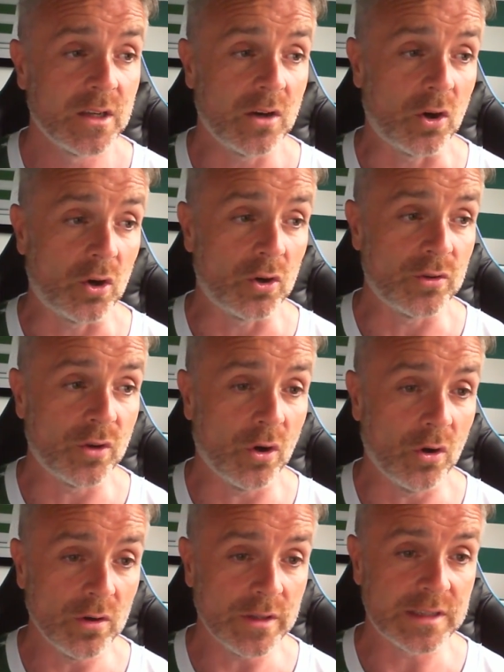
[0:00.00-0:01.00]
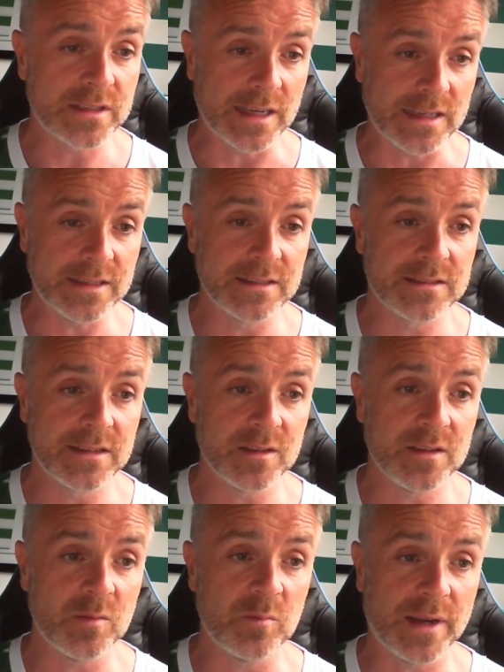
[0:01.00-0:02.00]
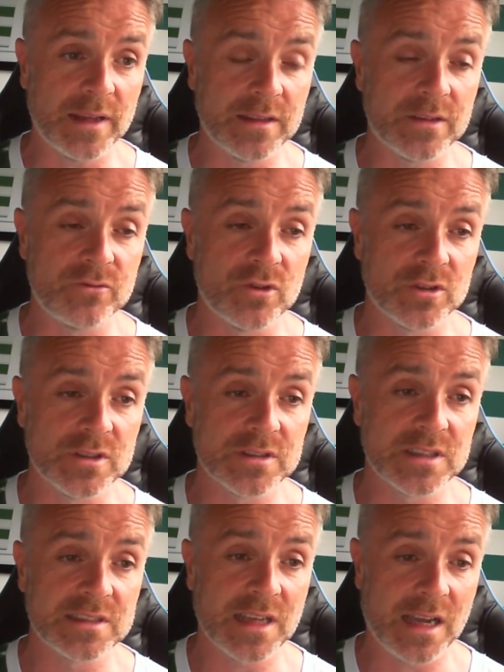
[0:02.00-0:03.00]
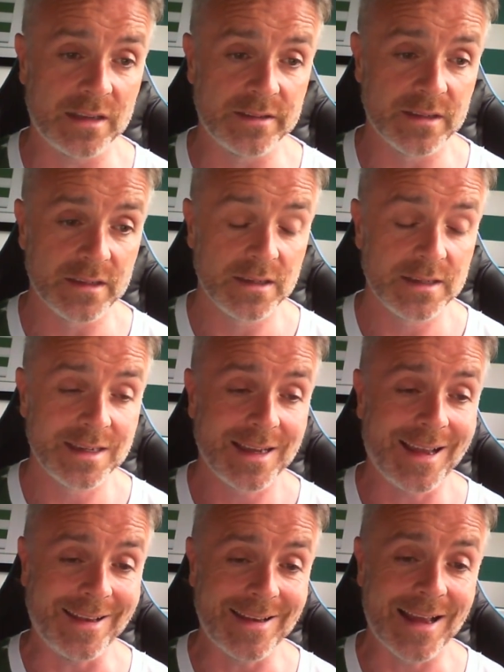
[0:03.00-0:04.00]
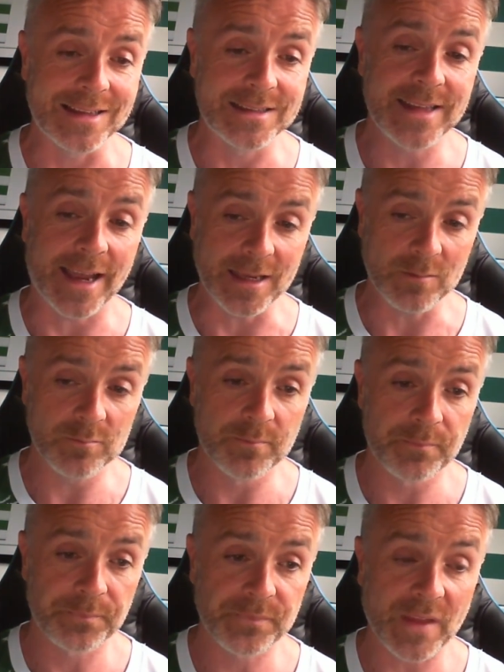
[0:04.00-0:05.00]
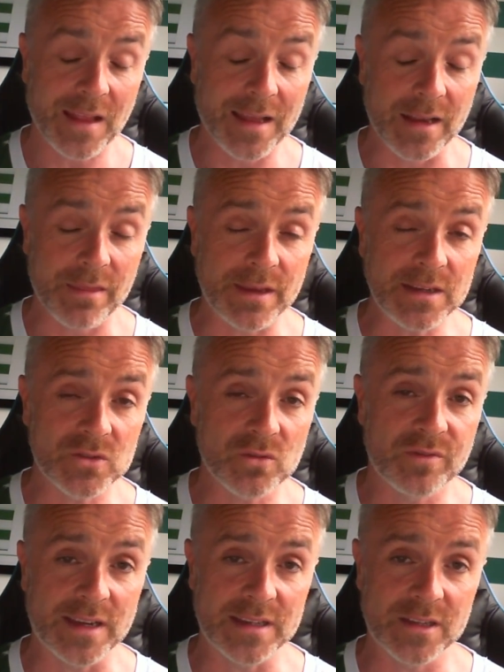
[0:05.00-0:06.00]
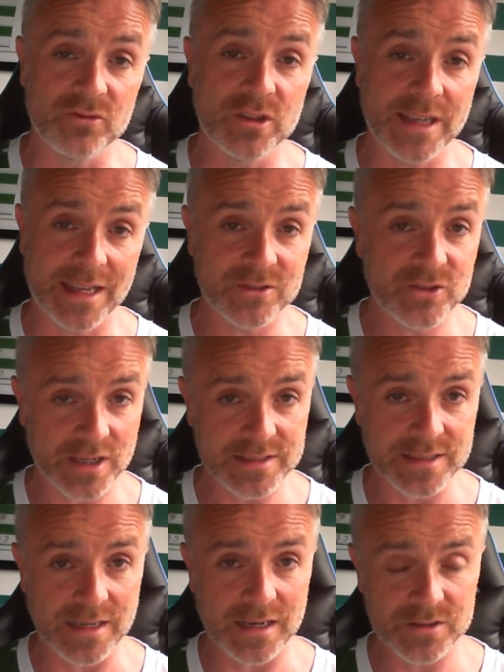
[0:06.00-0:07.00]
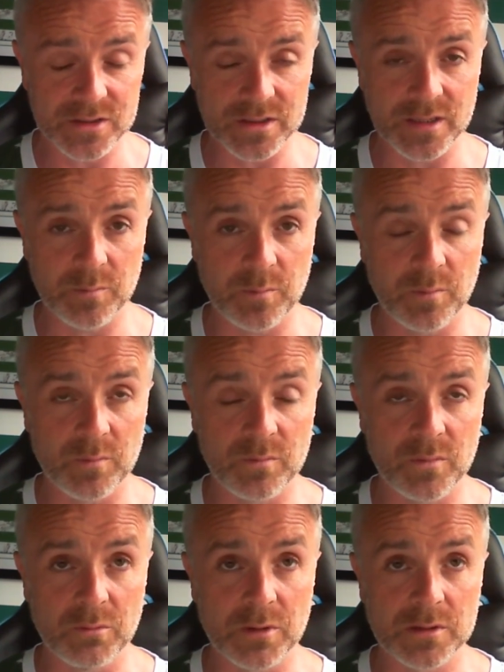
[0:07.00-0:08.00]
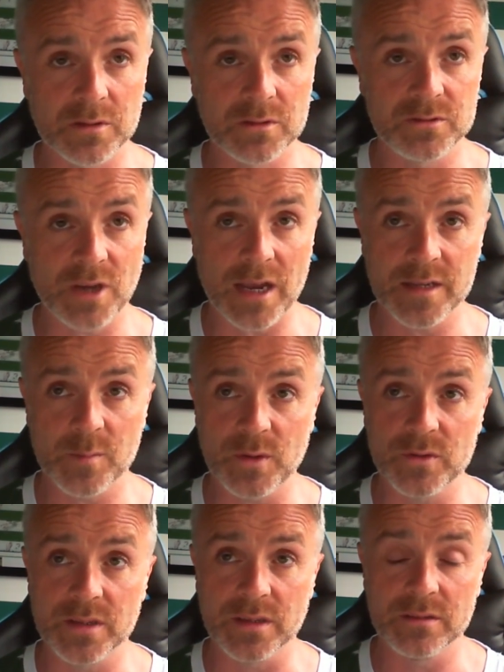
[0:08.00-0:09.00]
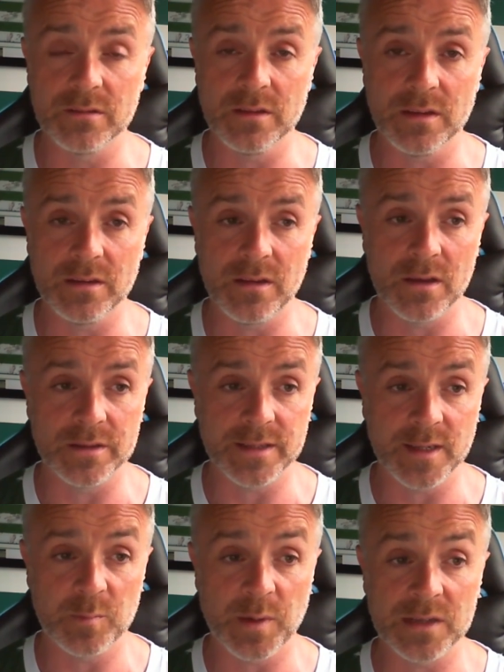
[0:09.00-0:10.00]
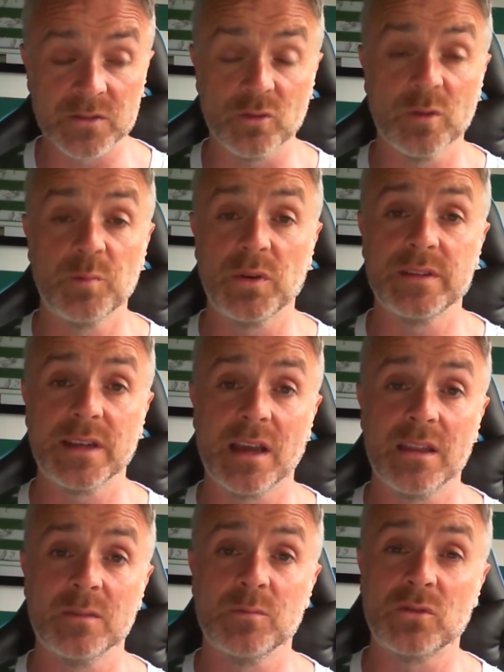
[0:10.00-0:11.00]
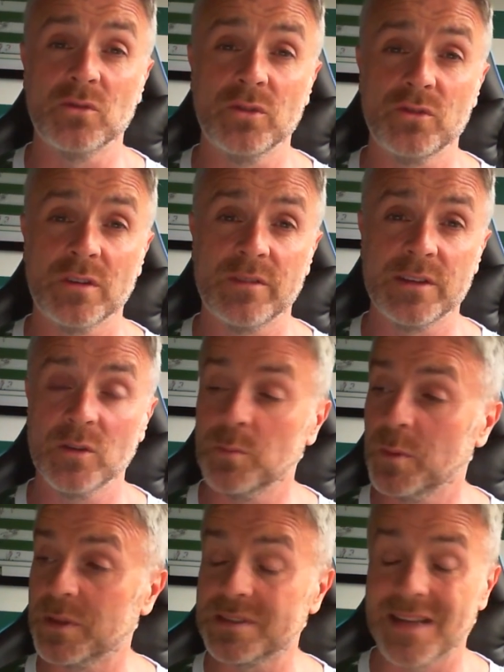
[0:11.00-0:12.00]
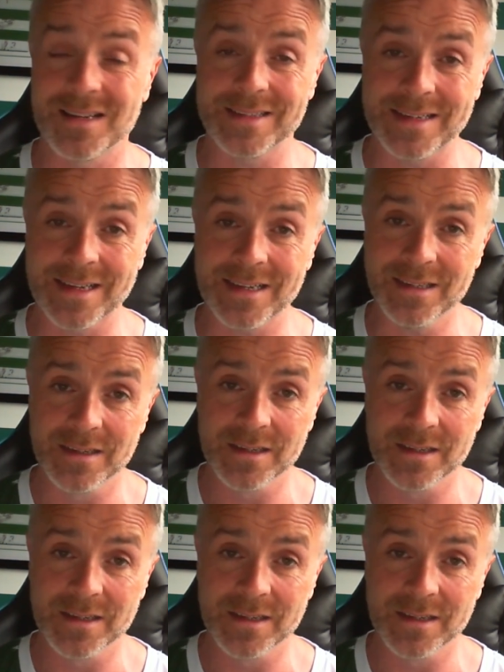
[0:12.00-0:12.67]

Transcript: on all of the signings that Brendan Rodgers has had in his time. And I think you'll find it really interesting, actually. We were chatting about it the other day. Brian's going to put it together, and we're going to do a video maybe Saturday night,